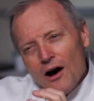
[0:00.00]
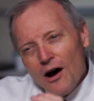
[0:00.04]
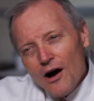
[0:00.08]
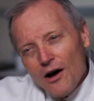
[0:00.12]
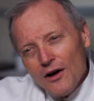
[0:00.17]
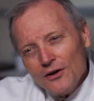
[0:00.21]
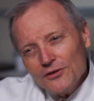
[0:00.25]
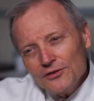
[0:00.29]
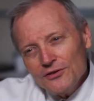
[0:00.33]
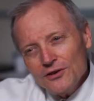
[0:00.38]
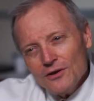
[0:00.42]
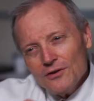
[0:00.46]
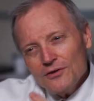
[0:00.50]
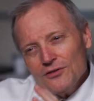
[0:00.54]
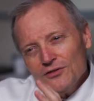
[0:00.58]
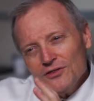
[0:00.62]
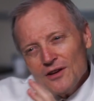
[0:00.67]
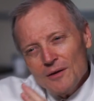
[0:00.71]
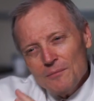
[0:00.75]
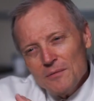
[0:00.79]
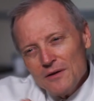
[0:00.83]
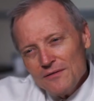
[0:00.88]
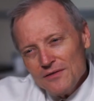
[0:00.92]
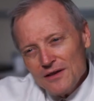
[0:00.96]
Also,
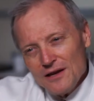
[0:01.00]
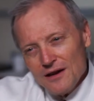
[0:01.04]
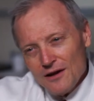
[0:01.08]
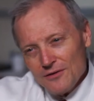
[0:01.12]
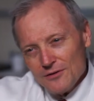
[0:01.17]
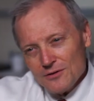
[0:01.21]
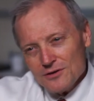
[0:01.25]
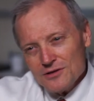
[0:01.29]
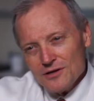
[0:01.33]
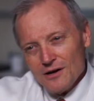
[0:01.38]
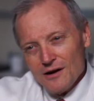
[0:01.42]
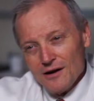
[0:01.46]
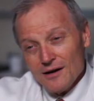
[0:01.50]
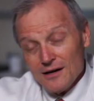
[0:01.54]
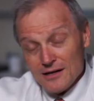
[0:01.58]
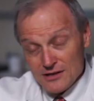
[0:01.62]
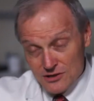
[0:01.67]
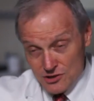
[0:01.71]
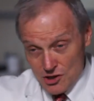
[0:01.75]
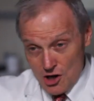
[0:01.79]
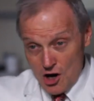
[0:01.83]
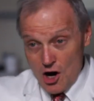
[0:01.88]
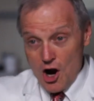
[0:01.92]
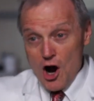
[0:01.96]
some of the other
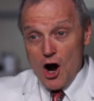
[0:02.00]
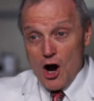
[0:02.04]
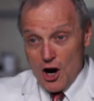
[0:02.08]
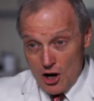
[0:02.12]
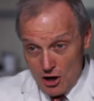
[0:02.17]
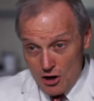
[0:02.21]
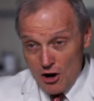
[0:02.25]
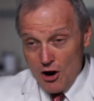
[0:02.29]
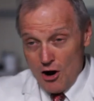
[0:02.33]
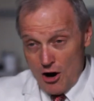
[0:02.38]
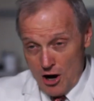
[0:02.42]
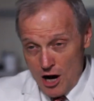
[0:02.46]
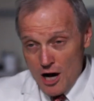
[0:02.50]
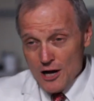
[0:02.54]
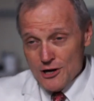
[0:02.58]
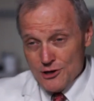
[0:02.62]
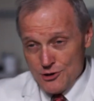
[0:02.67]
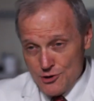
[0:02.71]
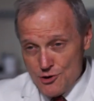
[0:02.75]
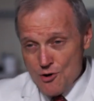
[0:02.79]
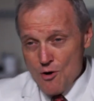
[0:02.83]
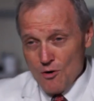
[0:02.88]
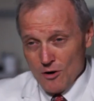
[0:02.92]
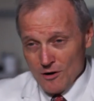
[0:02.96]
targets are
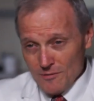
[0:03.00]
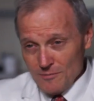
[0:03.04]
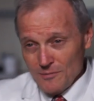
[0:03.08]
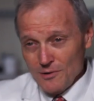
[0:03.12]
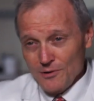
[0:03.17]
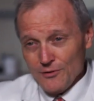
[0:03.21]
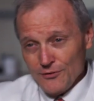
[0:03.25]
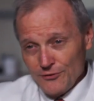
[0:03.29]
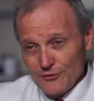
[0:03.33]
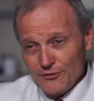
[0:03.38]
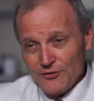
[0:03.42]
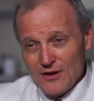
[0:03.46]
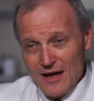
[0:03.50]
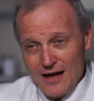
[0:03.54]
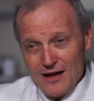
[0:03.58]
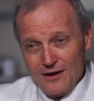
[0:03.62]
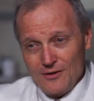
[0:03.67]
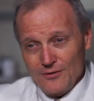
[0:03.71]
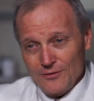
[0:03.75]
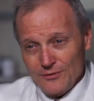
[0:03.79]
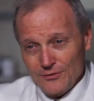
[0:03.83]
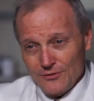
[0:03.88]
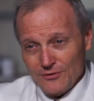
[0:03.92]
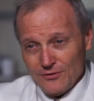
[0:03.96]
on normal
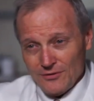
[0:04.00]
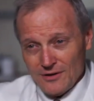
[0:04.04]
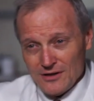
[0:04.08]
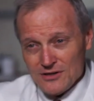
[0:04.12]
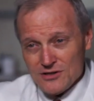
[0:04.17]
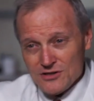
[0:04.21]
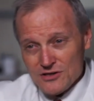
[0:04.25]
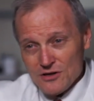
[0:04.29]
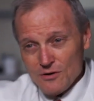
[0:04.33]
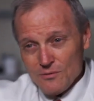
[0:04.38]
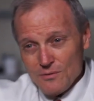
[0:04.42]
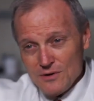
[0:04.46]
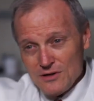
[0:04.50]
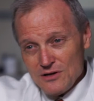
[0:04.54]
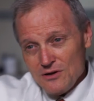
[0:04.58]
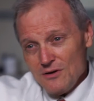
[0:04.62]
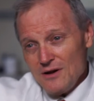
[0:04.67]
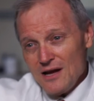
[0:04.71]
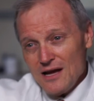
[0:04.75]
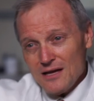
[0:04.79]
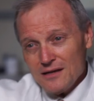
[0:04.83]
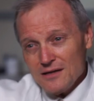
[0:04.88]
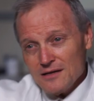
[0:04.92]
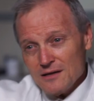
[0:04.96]
cells. And so when you
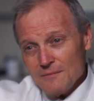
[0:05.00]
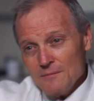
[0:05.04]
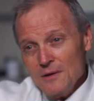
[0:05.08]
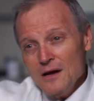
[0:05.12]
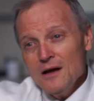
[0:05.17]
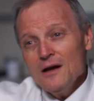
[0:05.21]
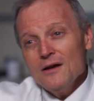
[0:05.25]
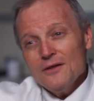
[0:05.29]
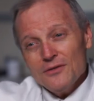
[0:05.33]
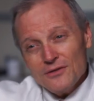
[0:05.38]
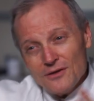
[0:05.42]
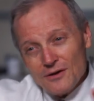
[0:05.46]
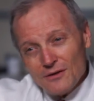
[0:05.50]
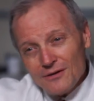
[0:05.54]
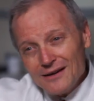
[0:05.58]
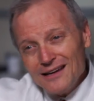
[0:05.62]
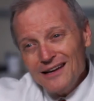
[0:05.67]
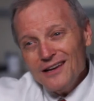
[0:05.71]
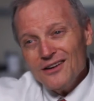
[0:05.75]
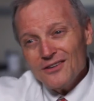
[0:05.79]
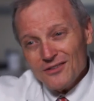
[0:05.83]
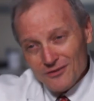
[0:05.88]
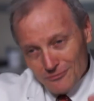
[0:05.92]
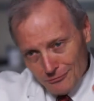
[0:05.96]
hit them, there
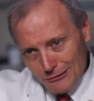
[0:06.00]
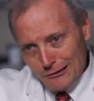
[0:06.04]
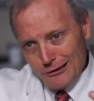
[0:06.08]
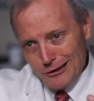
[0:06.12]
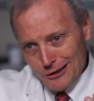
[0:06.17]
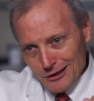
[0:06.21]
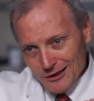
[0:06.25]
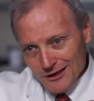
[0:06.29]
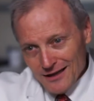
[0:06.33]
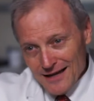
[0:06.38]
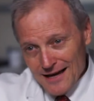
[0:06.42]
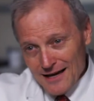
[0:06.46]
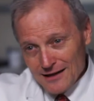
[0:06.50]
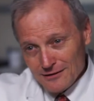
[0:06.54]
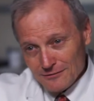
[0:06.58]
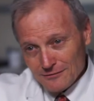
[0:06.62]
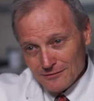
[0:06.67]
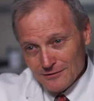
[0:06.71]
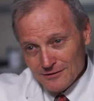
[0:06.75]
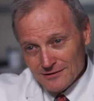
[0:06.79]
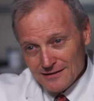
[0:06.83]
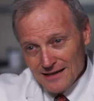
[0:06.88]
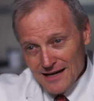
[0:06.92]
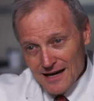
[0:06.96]
is
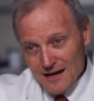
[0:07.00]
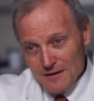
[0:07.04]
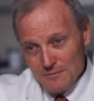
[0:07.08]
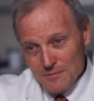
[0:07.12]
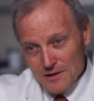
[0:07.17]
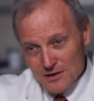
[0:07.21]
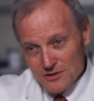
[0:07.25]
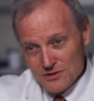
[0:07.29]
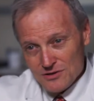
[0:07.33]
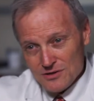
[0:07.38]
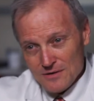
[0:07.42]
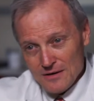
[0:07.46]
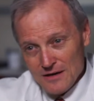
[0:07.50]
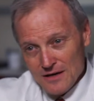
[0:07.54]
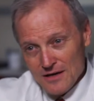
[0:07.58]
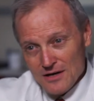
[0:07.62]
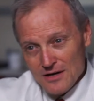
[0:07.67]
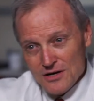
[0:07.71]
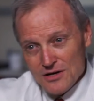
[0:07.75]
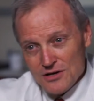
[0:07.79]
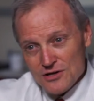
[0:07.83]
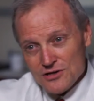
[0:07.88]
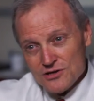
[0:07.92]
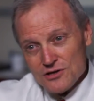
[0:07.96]
collateral damage.
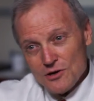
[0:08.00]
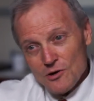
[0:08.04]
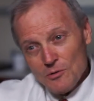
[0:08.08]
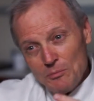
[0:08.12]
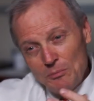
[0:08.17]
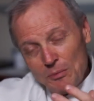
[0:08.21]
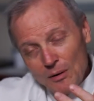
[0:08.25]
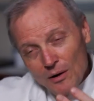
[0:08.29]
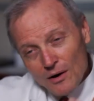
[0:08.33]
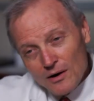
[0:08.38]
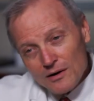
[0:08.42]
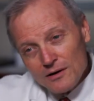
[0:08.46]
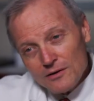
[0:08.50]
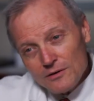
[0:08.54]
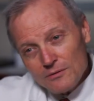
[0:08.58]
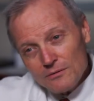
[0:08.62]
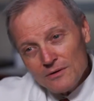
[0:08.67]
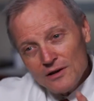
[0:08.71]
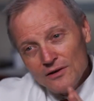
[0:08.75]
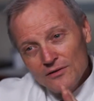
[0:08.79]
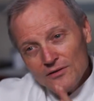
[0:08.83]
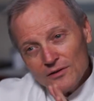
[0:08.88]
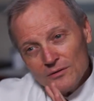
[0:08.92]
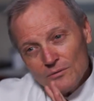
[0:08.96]
So part of the
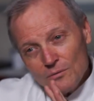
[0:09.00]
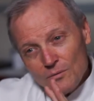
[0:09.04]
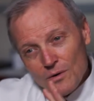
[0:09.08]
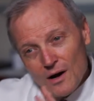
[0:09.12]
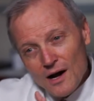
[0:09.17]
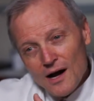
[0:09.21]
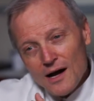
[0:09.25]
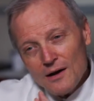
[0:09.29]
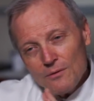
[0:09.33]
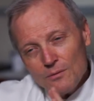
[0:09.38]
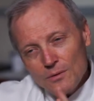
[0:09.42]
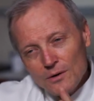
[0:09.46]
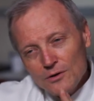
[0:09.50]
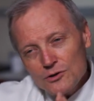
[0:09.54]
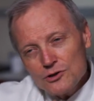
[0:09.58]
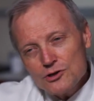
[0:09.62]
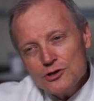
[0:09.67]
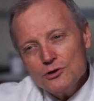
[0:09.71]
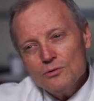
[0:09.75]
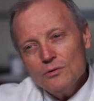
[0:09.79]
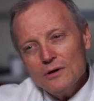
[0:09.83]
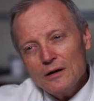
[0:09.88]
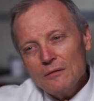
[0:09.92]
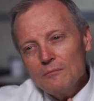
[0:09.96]
reason why we're
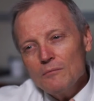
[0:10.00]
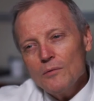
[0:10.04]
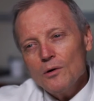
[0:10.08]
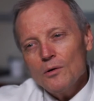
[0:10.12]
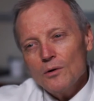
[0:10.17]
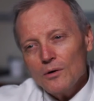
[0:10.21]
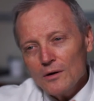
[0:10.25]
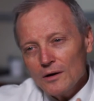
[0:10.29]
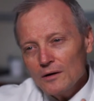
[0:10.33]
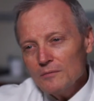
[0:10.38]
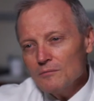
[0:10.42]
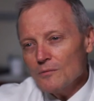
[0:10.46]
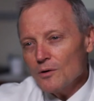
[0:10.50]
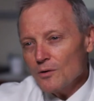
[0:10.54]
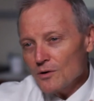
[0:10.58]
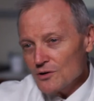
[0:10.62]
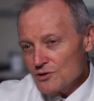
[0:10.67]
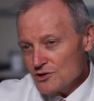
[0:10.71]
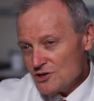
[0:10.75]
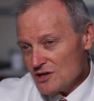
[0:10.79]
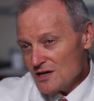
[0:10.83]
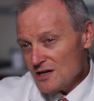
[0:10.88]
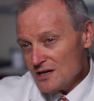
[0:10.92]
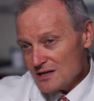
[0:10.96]
doing more and more
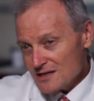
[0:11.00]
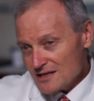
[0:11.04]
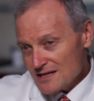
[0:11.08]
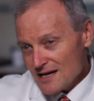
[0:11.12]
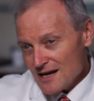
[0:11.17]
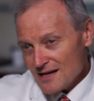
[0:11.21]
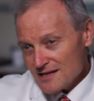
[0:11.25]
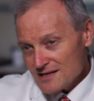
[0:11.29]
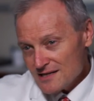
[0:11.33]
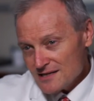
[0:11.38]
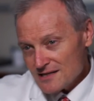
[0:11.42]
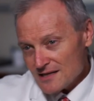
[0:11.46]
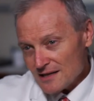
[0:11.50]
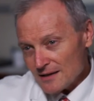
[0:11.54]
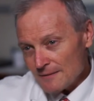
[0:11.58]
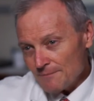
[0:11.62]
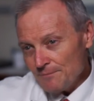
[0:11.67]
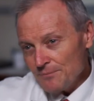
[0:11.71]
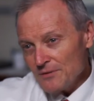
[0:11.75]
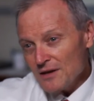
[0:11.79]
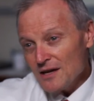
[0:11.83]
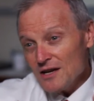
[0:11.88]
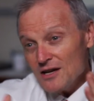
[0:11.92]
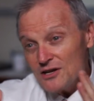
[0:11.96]
gene
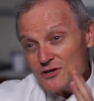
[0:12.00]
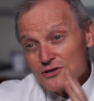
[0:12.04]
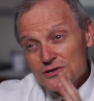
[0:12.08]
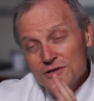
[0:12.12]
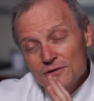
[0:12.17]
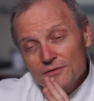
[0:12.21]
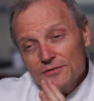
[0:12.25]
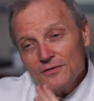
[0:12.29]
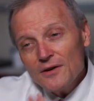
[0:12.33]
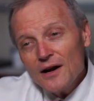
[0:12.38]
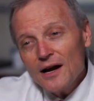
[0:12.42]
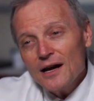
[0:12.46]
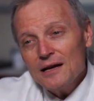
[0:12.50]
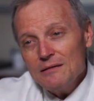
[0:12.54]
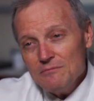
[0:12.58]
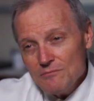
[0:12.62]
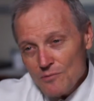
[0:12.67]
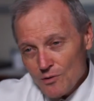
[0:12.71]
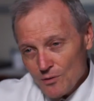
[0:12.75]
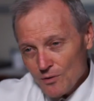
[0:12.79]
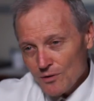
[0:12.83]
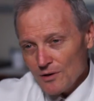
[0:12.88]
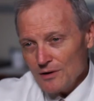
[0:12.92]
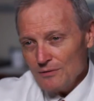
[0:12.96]
testing is to find
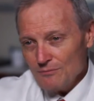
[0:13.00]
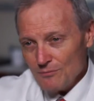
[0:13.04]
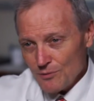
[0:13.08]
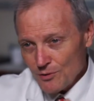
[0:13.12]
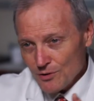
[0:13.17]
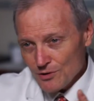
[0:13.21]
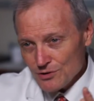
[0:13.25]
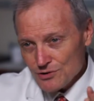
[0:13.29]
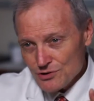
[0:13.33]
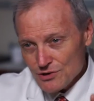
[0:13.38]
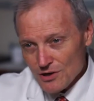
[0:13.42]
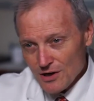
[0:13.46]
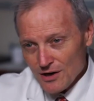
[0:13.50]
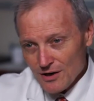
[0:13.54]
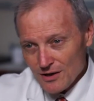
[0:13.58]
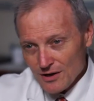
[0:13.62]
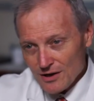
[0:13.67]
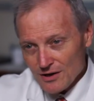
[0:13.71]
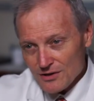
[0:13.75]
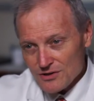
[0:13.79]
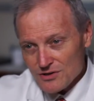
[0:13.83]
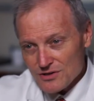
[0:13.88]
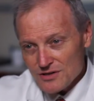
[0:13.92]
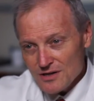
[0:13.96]
more and more
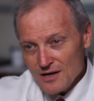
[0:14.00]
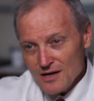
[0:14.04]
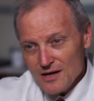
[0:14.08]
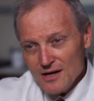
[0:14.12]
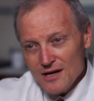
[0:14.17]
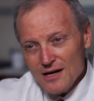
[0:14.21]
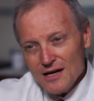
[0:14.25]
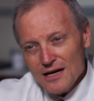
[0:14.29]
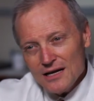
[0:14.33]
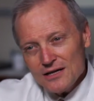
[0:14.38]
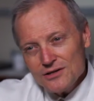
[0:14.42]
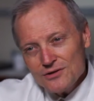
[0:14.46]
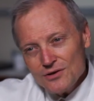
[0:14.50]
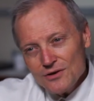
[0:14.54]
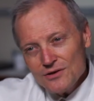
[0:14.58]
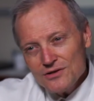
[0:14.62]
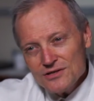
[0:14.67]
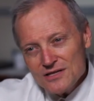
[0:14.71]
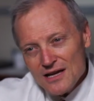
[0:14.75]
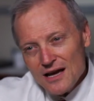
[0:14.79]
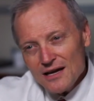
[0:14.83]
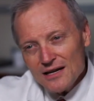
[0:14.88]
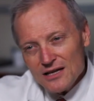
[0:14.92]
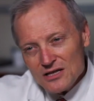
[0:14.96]
targets. It
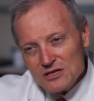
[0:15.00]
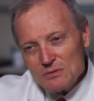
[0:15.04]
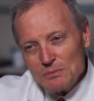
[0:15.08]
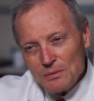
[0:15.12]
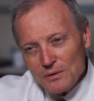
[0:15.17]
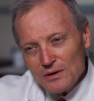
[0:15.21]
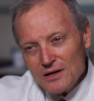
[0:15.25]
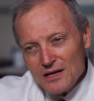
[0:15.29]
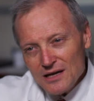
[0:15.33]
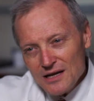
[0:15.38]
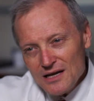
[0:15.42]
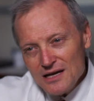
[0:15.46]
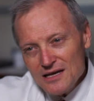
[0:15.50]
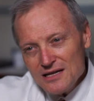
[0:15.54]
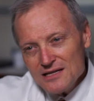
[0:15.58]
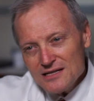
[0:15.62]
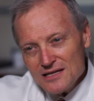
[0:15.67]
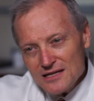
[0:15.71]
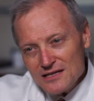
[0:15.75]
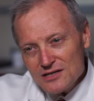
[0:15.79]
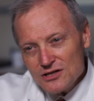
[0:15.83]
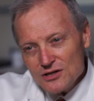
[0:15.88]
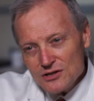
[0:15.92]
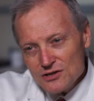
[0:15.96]
turns out it's pretty
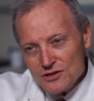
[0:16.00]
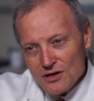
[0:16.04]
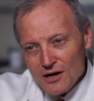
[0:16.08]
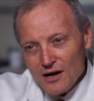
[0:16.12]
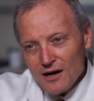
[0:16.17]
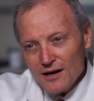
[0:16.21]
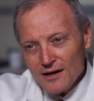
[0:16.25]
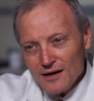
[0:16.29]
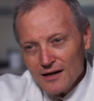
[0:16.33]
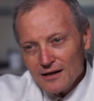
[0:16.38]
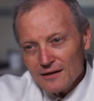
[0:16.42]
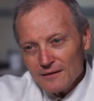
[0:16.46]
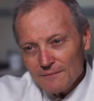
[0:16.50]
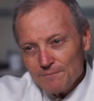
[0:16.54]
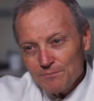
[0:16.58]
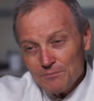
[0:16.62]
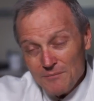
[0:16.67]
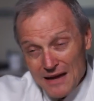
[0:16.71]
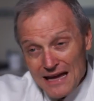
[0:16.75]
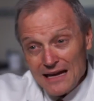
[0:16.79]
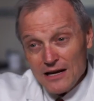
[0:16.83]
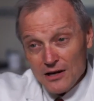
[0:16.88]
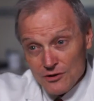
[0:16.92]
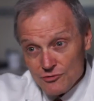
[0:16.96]
easy to target,
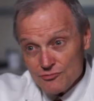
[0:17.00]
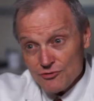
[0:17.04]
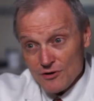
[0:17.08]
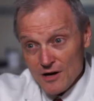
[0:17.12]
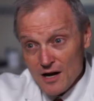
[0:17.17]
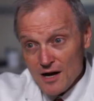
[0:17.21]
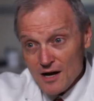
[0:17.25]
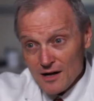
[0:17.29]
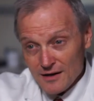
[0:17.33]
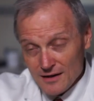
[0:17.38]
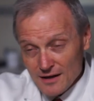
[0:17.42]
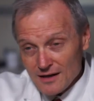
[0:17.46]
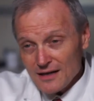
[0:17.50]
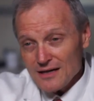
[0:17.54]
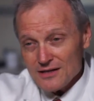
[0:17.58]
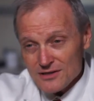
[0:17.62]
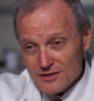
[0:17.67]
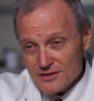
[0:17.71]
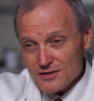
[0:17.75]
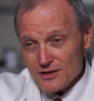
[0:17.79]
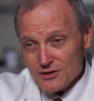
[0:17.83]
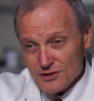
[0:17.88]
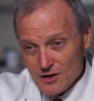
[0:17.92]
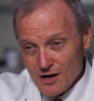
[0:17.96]
make a drug
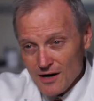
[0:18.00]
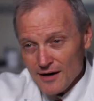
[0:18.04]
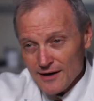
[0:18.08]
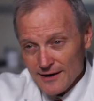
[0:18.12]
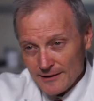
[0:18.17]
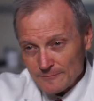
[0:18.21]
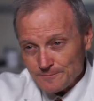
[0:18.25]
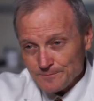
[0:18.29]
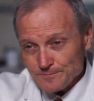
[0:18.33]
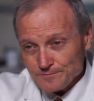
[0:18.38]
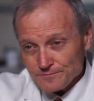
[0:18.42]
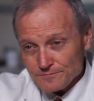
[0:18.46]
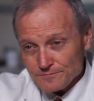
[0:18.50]
against a target.